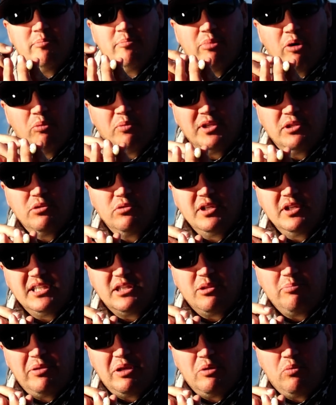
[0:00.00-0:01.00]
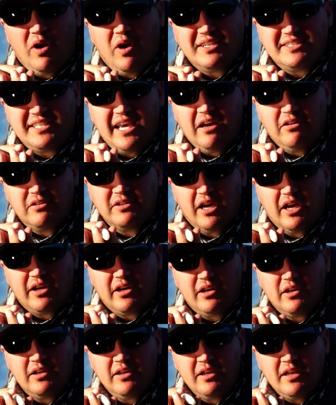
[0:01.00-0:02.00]
But when you look at the BWAS Tail
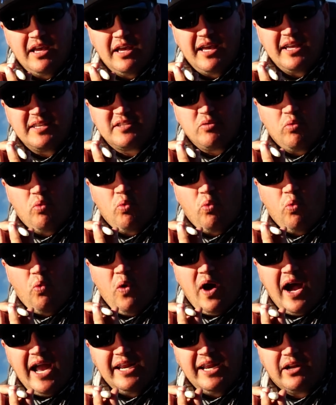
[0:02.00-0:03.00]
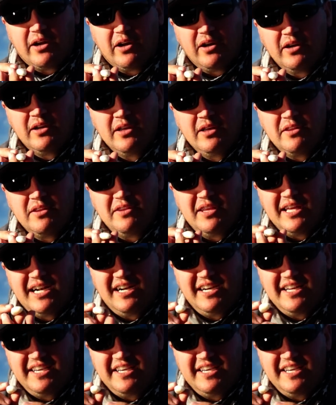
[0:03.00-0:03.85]
Gunner, it's wider than it